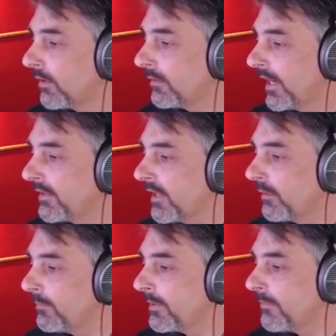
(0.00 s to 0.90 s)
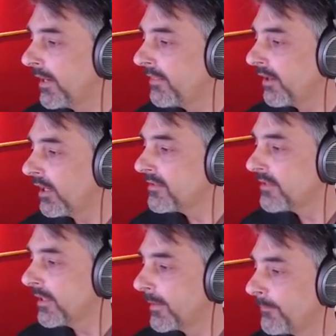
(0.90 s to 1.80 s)
that, that would be my thoughts
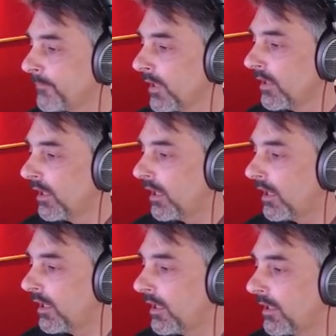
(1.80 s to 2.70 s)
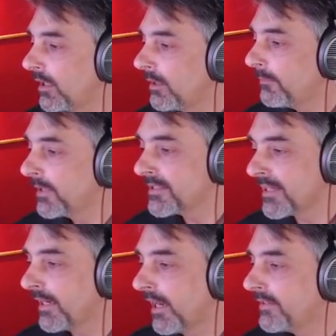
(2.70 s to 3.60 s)
there. Because um,
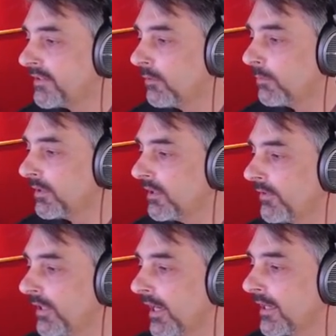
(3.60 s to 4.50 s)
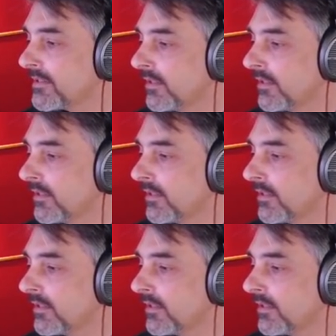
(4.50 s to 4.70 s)
I, I don't believe he has.